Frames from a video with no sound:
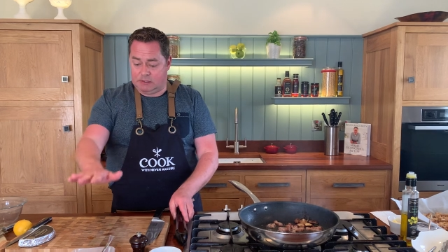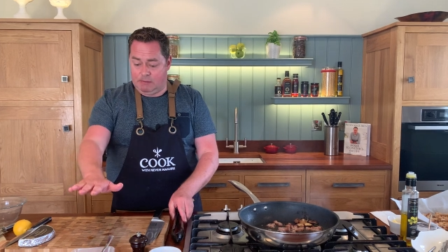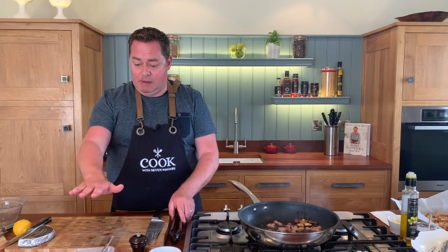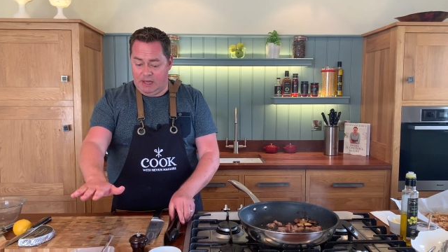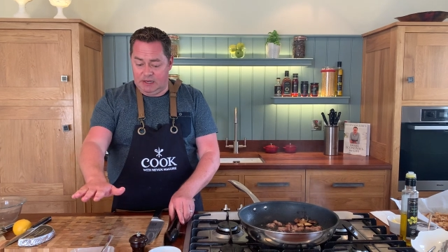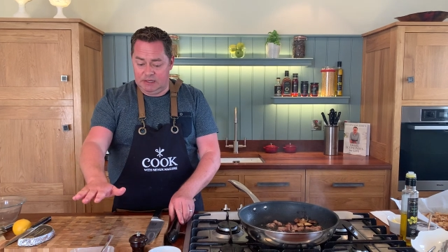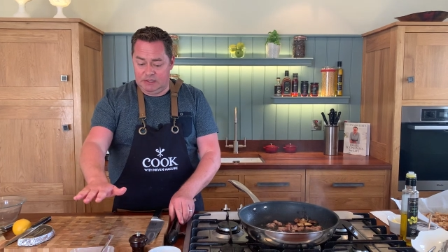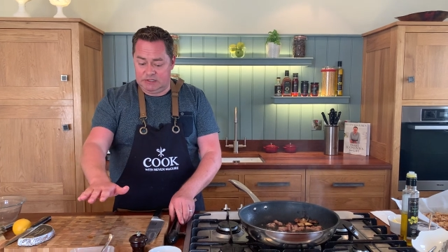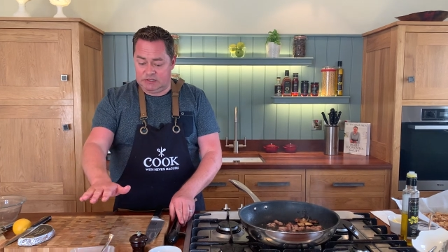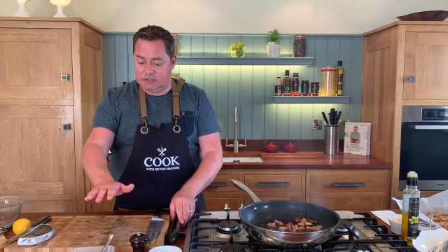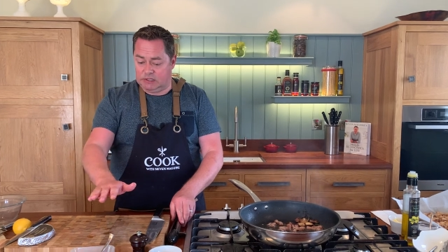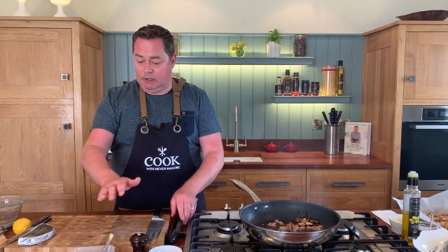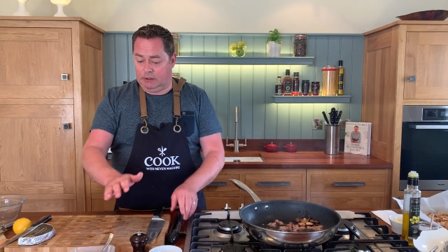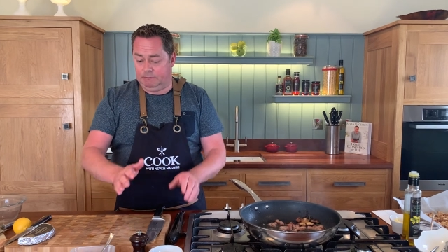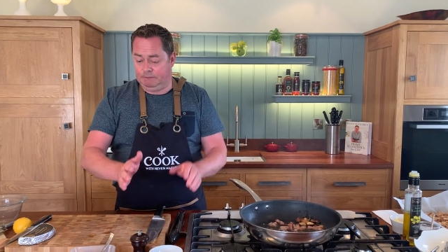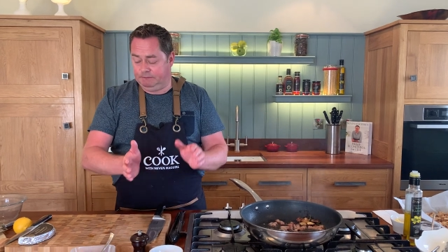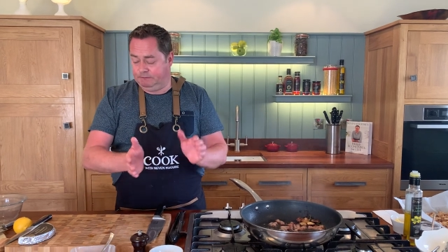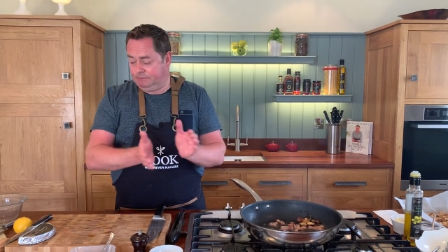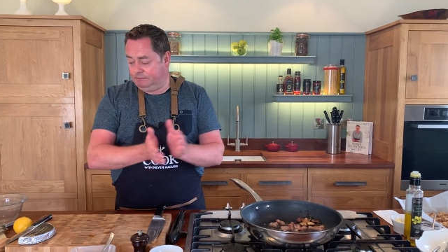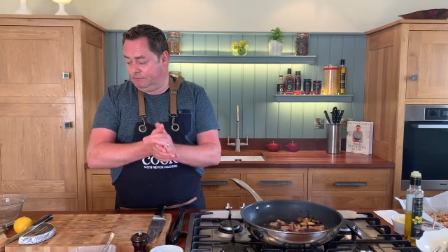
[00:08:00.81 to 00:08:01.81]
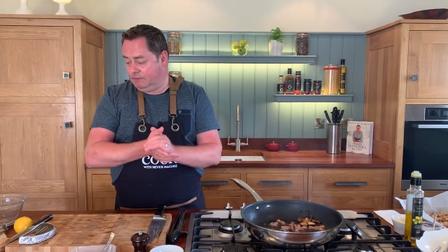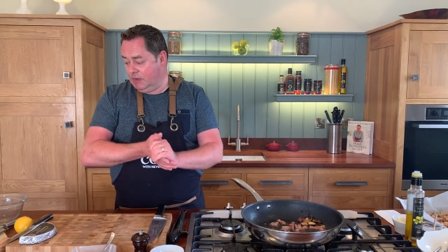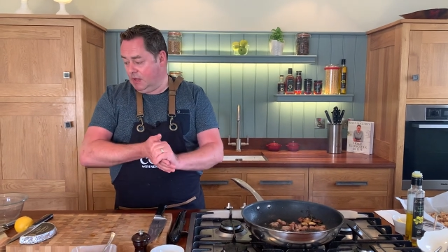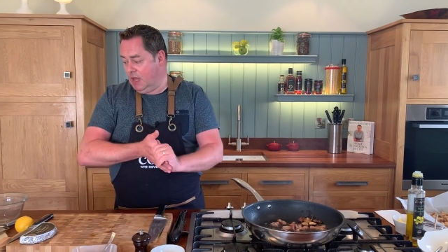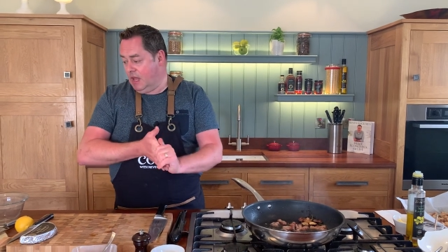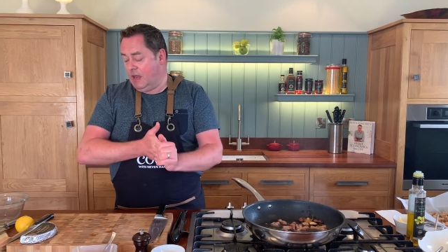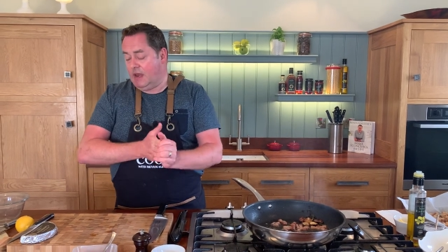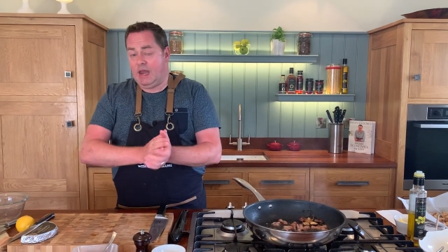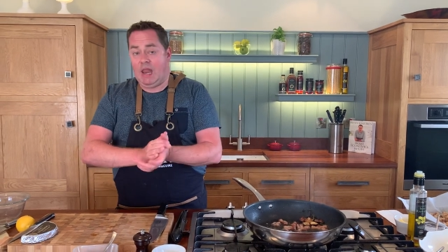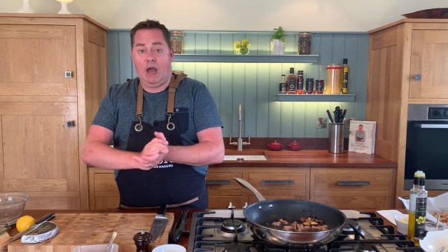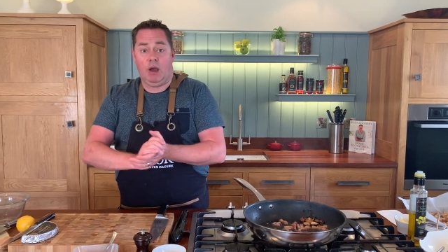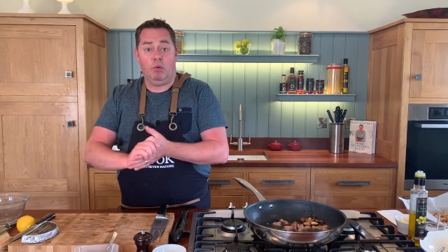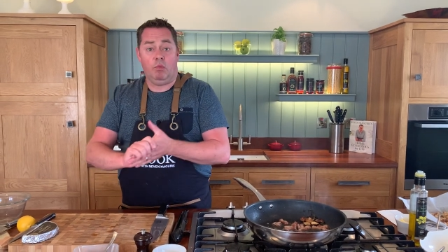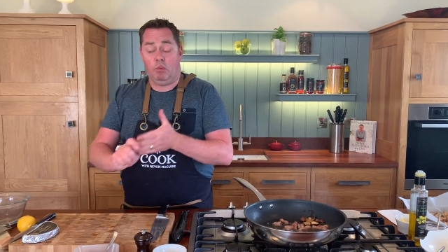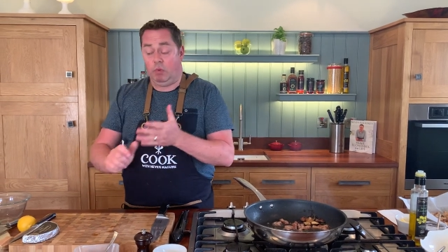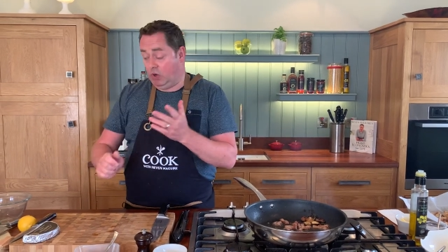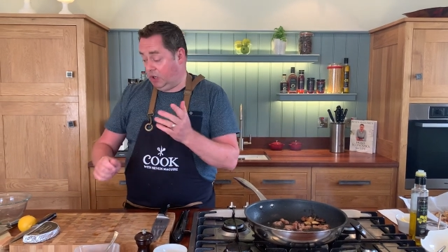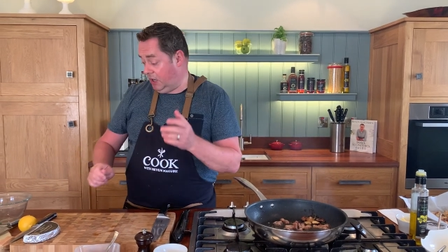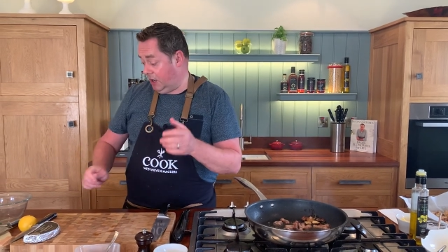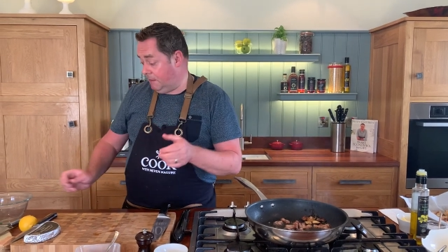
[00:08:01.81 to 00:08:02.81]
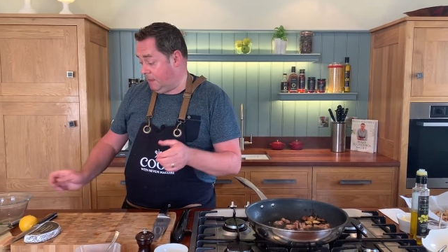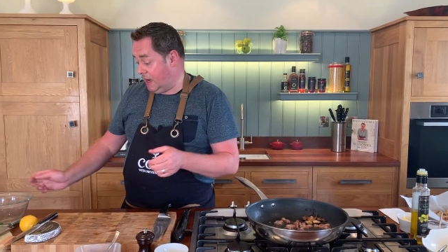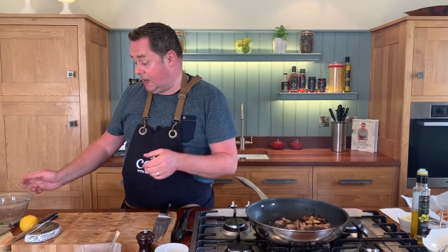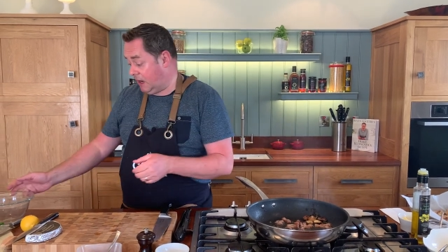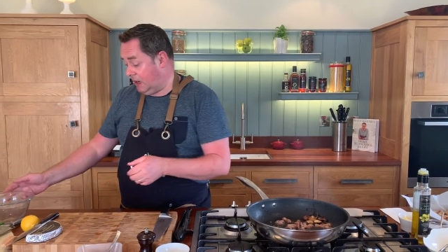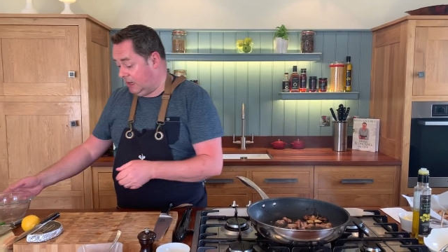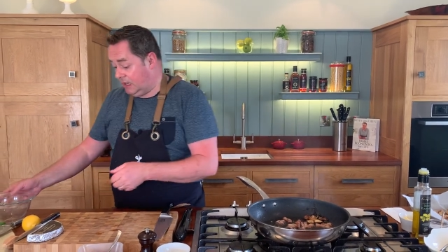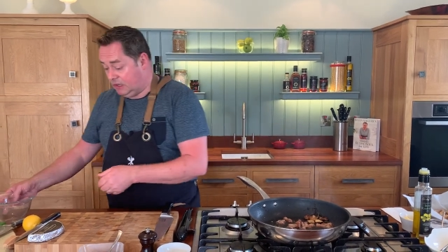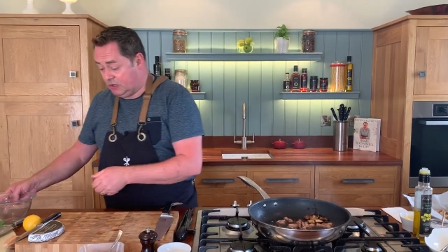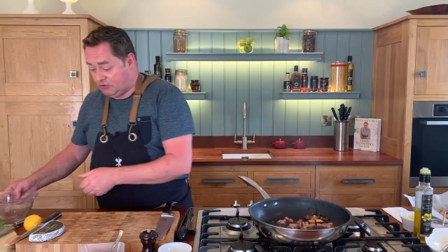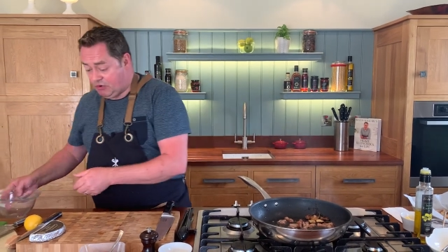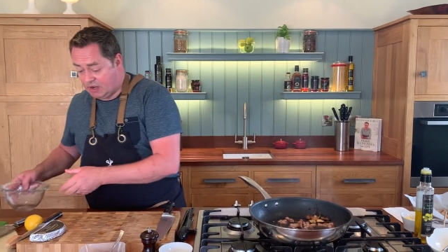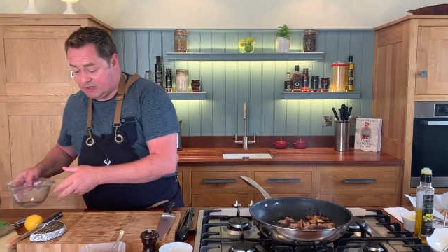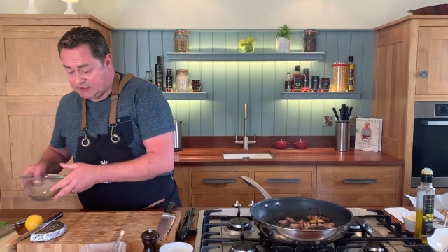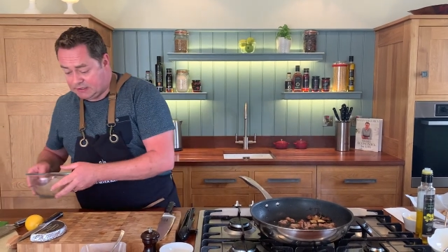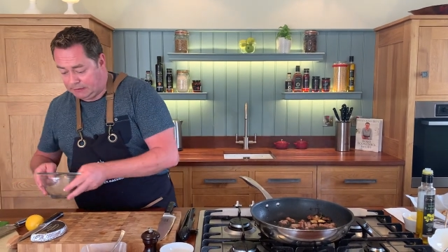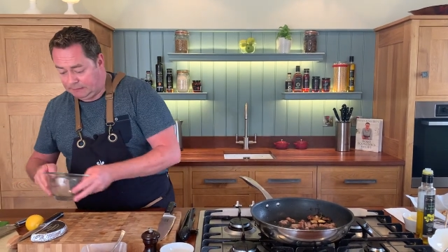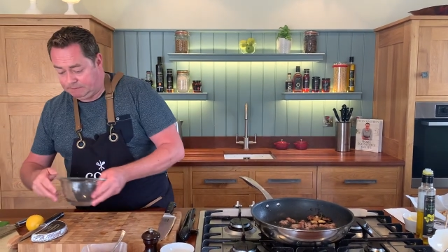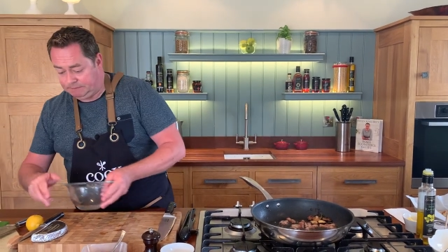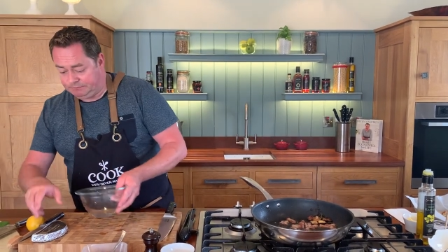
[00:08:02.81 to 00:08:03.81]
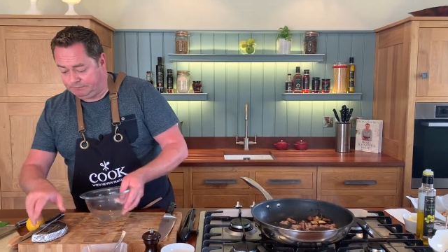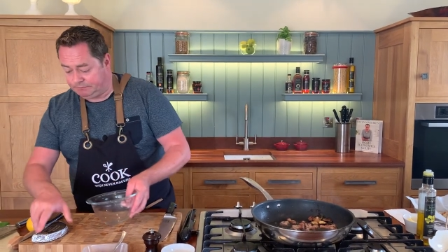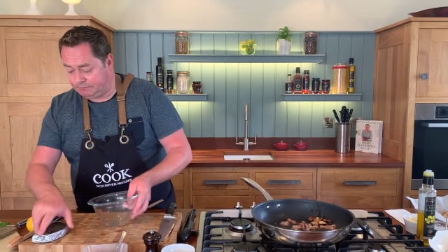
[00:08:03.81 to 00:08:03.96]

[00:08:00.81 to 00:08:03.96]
tomatoes done. Now we're going to make our little dressing.